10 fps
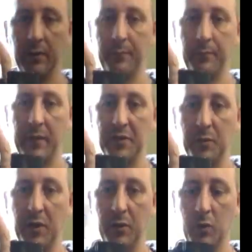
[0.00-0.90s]
Your
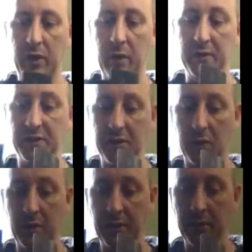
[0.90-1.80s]
mess burner will go
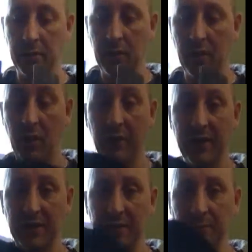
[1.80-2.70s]
inside.
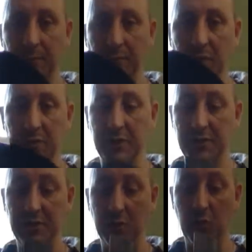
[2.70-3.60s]
I've actually
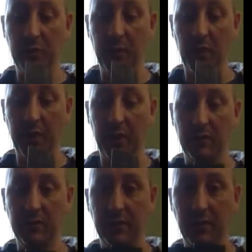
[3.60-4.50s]
used this as a wood
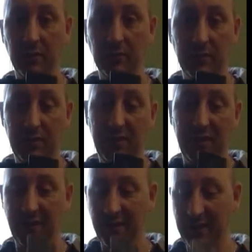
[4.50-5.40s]
burner, you know.
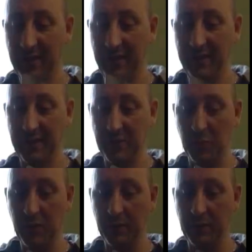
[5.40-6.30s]
It
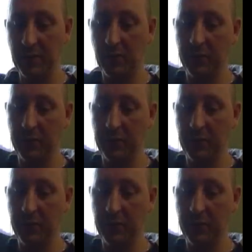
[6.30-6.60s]
does work.